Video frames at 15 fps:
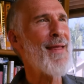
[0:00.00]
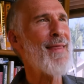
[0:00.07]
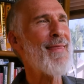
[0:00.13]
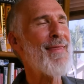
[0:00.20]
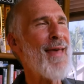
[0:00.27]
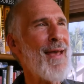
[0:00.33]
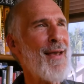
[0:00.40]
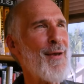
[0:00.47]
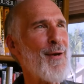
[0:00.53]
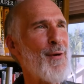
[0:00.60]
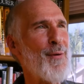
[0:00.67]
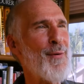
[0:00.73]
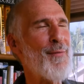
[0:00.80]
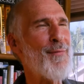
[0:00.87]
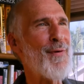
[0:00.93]
Thank
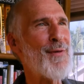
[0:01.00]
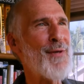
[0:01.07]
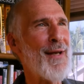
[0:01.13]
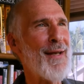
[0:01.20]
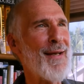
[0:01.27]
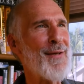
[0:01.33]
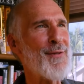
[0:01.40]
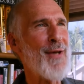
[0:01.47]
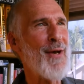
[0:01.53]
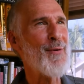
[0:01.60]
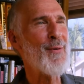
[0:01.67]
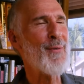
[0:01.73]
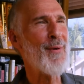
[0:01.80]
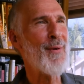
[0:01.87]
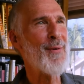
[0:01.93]
you for telling us how
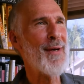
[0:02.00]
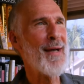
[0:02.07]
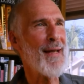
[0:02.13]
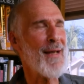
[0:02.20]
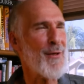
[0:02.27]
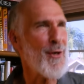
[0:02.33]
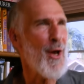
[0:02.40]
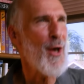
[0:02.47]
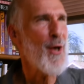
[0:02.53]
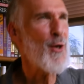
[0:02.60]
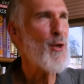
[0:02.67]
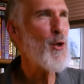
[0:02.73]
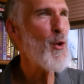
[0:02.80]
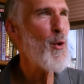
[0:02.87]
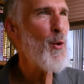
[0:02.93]
you grow your audience.
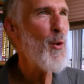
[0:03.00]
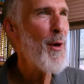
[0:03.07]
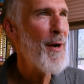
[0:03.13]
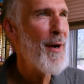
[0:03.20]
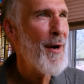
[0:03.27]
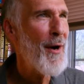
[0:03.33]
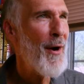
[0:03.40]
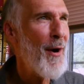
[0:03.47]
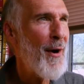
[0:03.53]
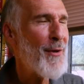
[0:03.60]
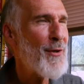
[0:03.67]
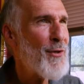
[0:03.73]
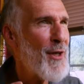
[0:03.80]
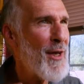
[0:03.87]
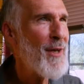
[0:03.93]
You
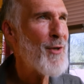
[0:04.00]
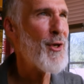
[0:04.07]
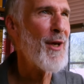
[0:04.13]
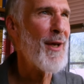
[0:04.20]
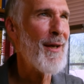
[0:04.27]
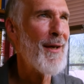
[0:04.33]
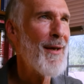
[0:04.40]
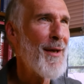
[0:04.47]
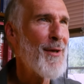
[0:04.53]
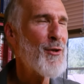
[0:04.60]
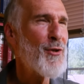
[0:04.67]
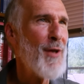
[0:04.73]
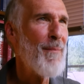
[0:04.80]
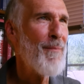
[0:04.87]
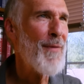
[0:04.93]
are teaching
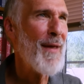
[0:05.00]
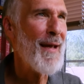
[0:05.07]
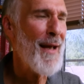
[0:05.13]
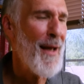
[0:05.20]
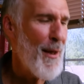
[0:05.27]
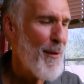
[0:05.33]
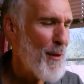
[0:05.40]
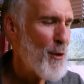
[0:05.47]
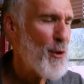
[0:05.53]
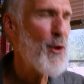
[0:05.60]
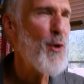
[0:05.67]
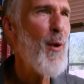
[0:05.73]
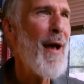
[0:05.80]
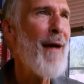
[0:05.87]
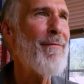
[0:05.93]
something that
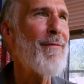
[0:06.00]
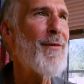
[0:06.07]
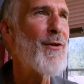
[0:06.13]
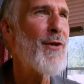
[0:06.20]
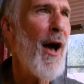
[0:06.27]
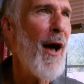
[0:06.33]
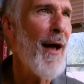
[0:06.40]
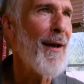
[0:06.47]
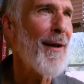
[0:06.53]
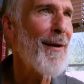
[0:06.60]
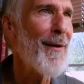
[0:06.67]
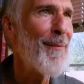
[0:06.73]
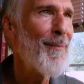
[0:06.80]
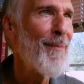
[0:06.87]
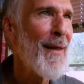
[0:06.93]
you have
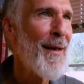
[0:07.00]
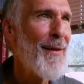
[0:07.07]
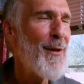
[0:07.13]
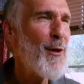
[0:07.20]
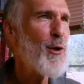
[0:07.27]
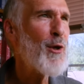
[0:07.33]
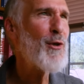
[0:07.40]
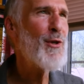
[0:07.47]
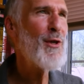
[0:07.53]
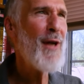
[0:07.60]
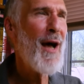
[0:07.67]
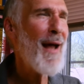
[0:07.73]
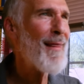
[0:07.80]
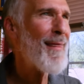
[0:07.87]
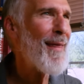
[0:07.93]
done. This is
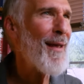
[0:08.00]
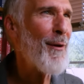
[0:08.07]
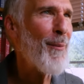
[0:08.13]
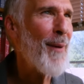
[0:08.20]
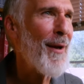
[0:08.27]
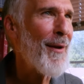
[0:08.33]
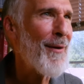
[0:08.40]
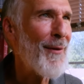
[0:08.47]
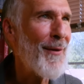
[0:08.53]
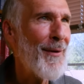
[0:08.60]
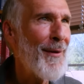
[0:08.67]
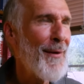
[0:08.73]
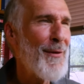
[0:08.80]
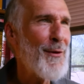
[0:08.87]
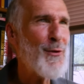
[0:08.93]
not theoretical.
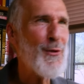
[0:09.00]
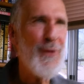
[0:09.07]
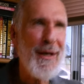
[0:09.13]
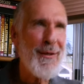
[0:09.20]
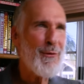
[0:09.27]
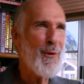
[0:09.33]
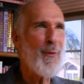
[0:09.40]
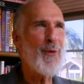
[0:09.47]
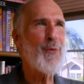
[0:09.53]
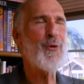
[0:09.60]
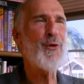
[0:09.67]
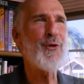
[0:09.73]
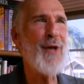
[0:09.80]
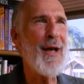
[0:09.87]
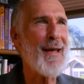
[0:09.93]
This is not someone who
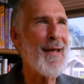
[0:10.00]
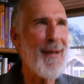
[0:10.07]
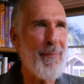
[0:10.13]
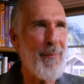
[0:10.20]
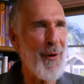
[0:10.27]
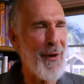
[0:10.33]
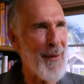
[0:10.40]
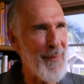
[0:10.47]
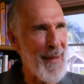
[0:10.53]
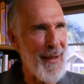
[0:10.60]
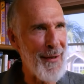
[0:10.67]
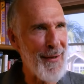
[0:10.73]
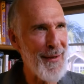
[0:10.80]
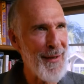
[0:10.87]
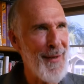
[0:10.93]
studied a book
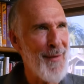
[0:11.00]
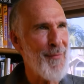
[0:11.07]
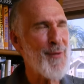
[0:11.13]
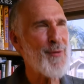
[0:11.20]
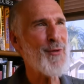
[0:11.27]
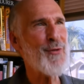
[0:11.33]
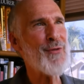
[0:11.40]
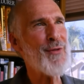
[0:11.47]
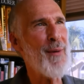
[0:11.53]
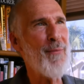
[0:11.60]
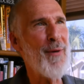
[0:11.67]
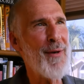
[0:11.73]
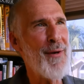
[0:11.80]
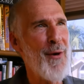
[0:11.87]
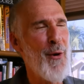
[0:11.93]
about it. This is
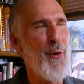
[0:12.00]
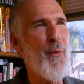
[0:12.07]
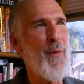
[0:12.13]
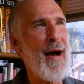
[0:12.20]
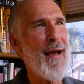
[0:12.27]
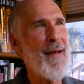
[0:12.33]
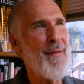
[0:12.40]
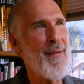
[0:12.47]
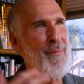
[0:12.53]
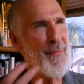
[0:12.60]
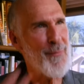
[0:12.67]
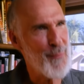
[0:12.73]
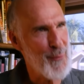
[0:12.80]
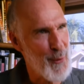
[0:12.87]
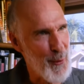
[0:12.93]
someone who I have
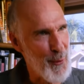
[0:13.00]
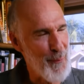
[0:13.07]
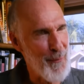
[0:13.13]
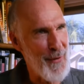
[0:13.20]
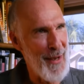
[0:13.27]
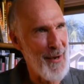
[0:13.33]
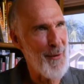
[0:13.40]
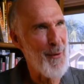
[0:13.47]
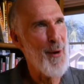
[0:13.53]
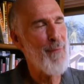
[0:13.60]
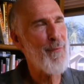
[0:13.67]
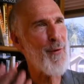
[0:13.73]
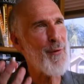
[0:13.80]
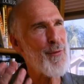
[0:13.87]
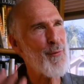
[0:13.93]
observed now
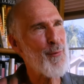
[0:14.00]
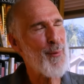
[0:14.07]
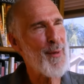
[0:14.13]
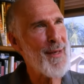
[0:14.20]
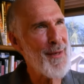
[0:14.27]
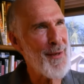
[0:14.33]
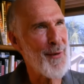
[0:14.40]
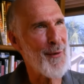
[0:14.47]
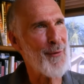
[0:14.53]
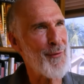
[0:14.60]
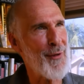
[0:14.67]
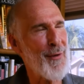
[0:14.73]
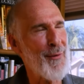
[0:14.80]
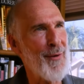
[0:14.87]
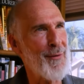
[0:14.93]
for three years,
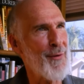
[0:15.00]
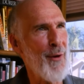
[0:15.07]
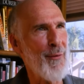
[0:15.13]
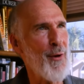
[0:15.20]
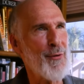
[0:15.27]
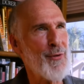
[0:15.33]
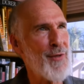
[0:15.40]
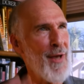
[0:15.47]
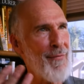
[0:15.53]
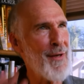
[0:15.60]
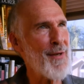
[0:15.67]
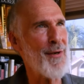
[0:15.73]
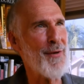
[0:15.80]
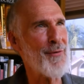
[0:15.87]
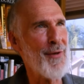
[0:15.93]
little or no, no, seven
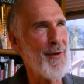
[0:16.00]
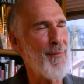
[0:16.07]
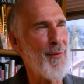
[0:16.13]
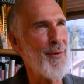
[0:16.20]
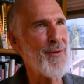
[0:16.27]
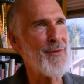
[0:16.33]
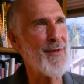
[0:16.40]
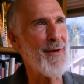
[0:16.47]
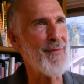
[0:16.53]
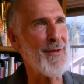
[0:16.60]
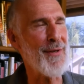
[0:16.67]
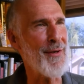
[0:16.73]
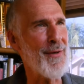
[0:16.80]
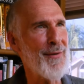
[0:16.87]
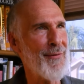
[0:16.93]
years, a little more than seven
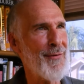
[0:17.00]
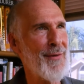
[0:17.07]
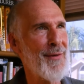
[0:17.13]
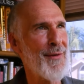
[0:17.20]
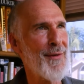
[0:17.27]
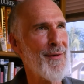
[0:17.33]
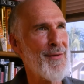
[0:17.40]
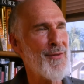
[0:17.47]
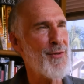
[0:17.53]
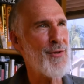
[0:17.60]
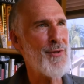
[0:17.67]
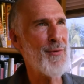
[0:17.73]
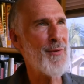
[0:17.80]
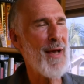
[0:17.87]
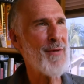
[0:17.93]
years, since
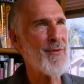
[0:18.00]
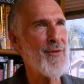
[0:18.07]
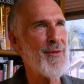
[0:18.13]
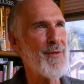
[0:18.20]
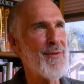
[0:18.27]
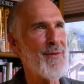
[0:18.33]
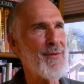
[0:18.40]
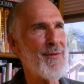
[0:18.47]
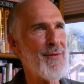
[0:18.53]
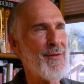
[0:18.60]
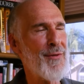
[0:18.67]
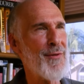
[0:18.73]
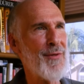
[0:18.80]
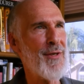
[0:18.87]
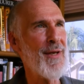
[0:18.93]

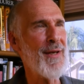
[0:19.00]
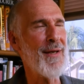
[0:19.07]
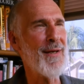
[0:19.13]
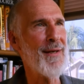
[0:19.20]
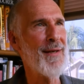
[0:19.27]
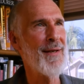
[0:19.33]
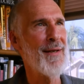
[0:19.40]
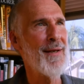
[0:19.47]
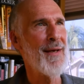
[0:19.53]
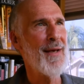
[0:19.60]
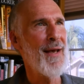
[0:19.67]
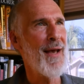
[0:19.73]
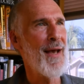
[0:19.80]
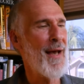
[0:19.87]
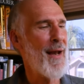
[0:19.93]
2013.
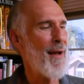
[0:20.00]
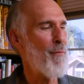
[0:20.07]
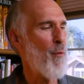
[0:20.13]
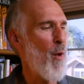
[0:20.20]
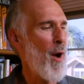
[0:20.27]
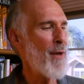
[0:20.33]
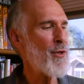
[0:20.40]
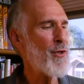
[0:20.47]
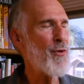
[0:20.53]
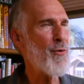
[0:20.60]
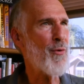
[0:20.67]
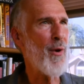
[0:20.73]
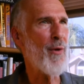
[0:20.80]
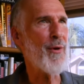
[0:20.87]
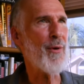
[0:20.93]
And I've watched you
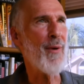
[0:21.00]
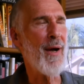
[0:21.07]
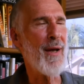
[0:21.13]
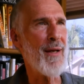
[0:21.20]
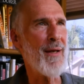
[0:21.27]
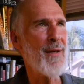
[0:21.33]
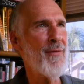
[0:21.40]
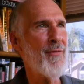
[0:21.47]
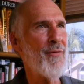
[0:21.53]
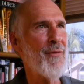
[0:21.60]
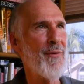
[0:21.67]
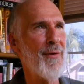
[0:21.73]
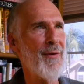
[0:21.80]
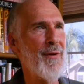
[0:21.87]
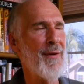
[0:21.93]
grow your audience.
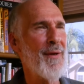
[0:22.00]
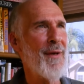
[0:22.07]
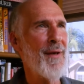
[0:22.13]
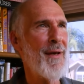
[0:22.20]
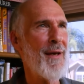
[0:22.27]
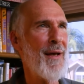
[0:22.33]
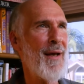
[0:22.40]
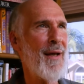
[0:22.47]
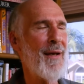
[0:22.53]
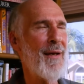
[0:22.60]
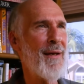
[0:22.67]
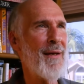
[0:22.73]
And